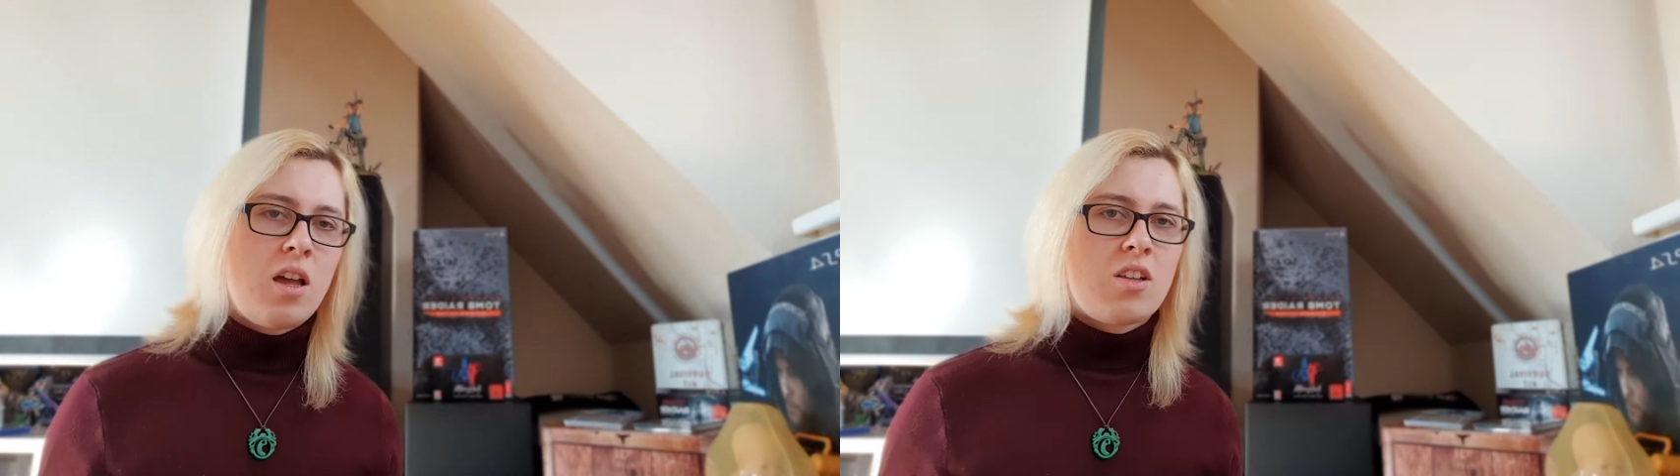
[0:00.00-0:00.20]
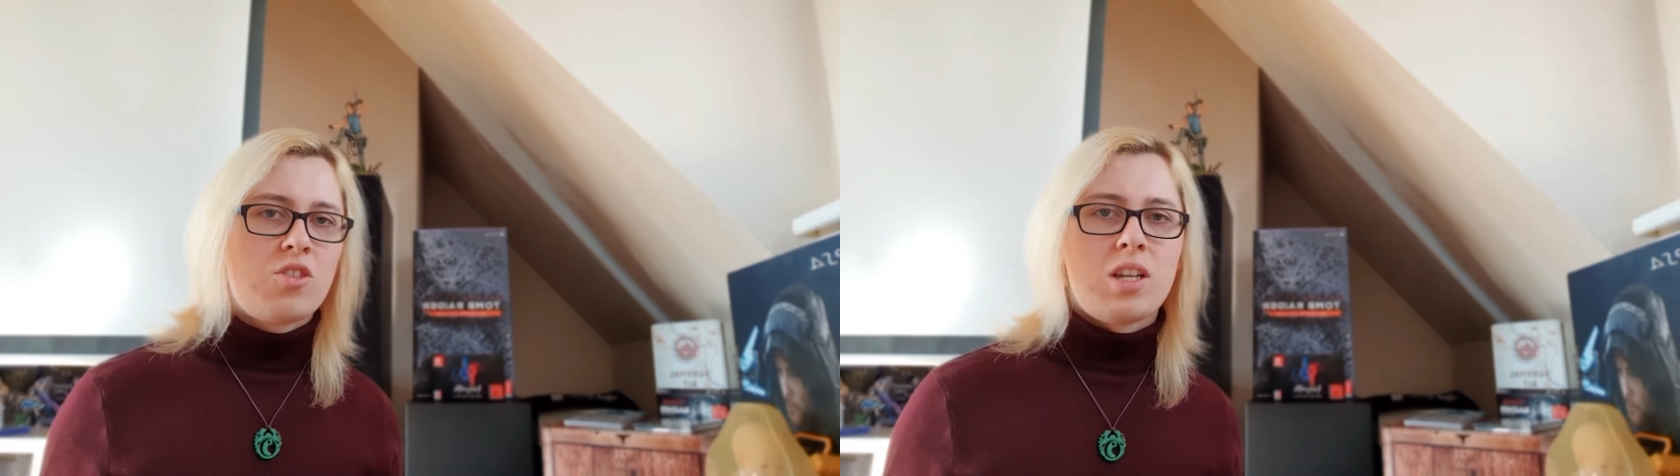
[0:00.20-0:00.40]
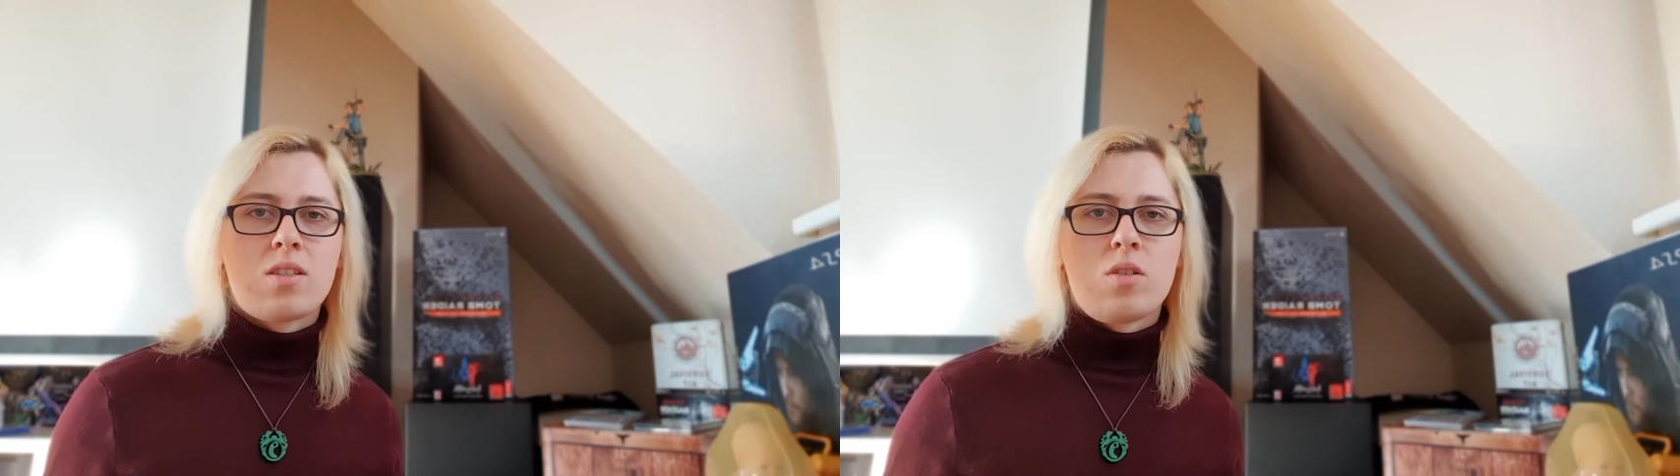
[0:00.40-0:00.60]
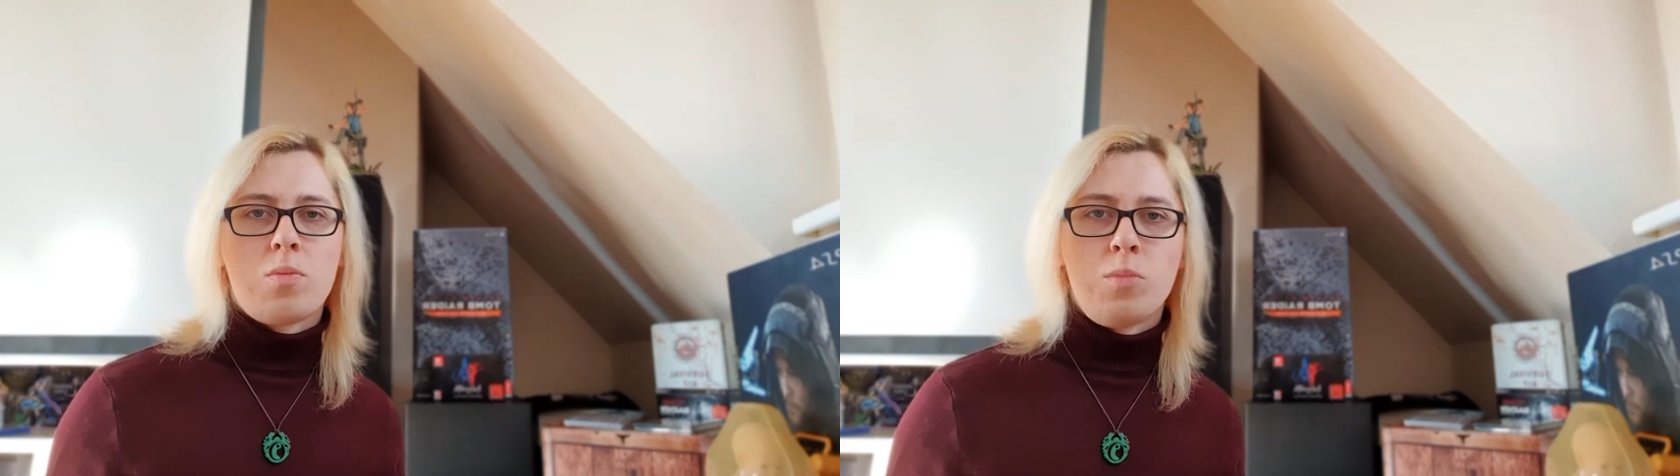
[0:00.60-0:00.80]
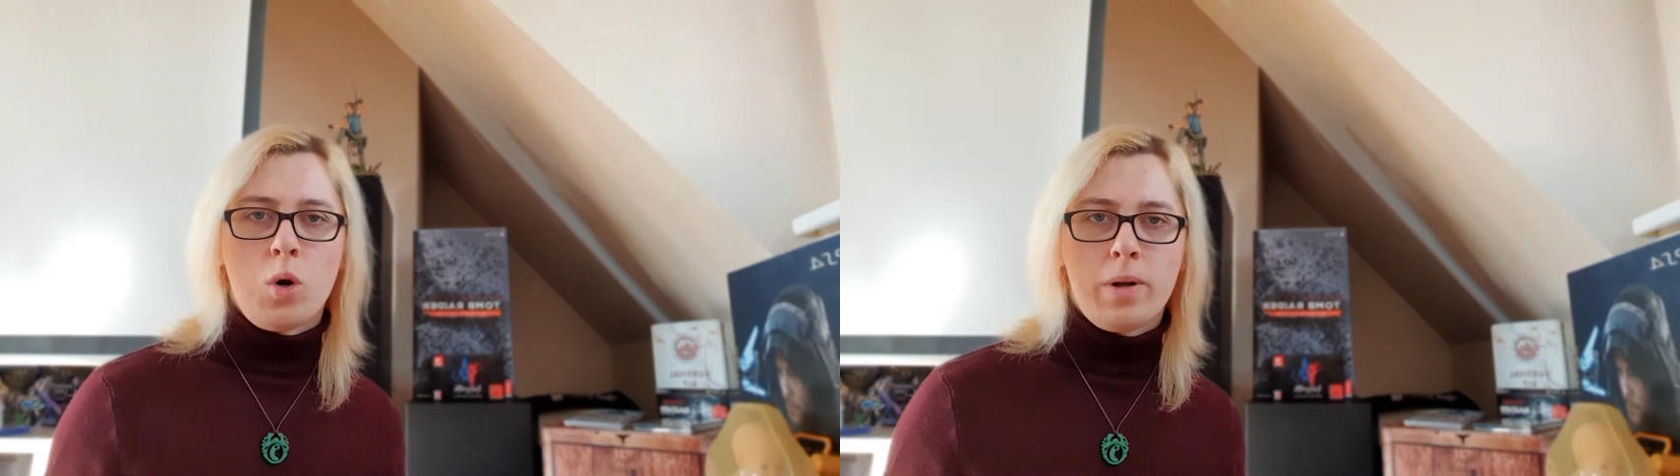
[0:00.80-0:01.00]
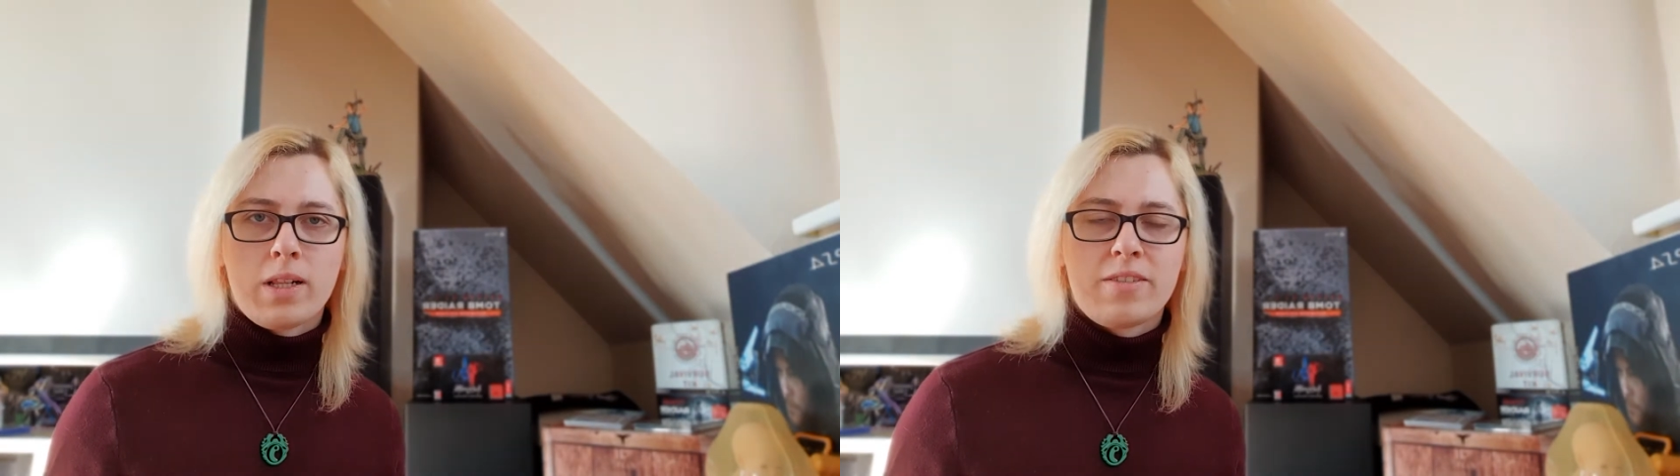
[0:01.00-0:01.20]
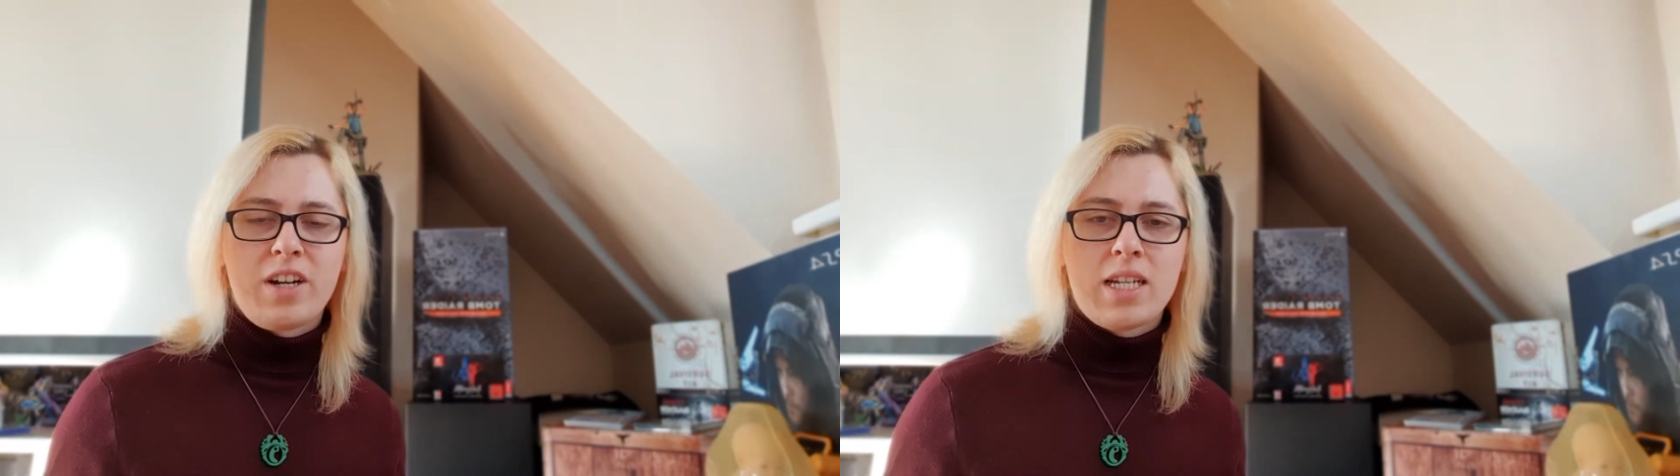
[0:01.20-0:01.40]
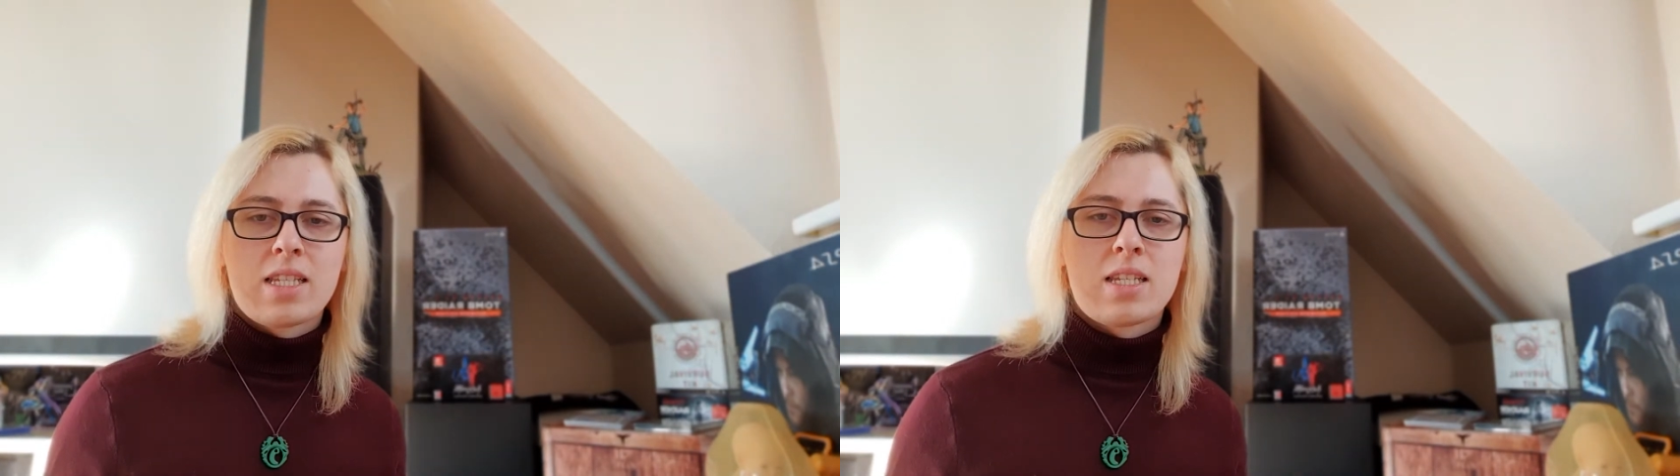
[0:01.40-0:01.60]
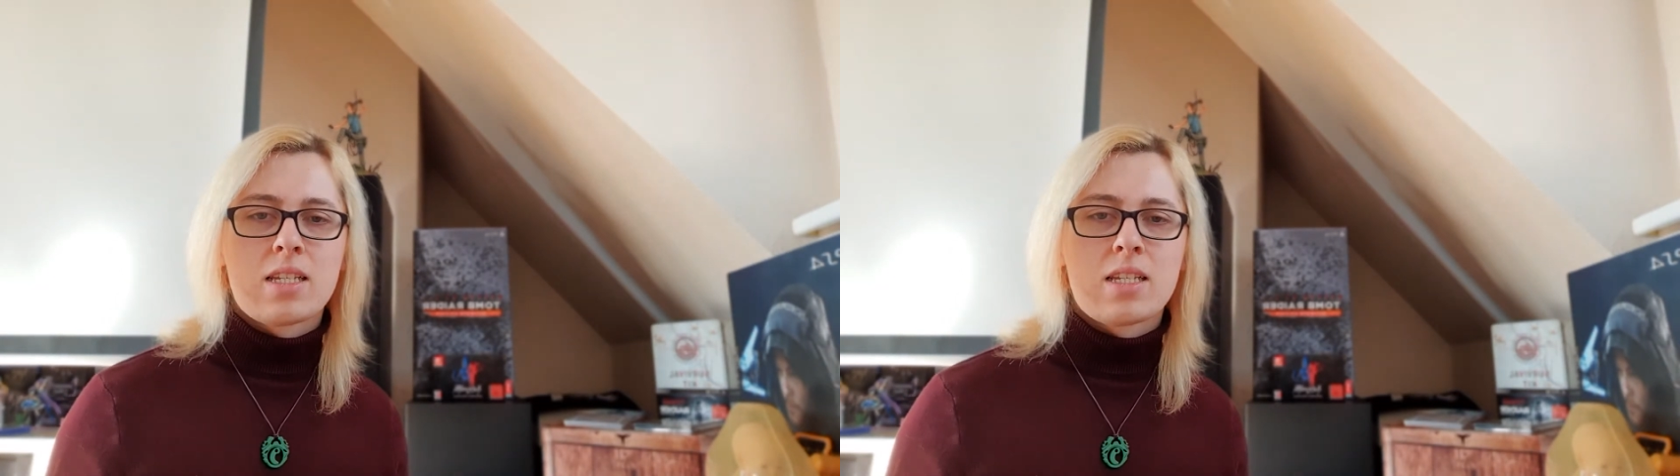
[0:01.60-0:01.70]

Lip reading: just on mobile devices.